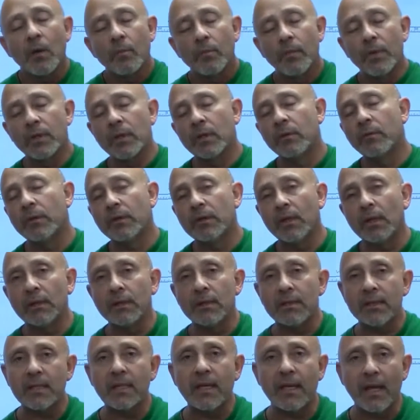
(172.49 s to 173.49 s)
But you need
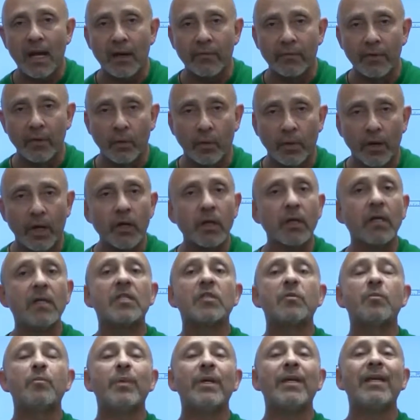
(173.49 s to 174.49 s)
redundancy everywhere. You need
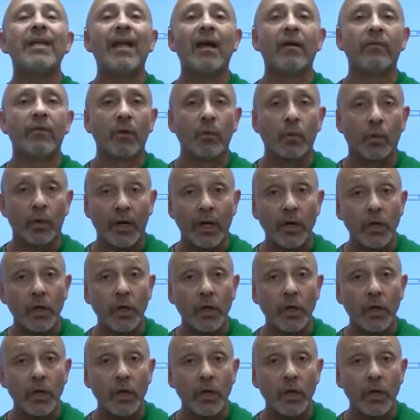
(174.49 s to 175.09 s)
speed everywhere.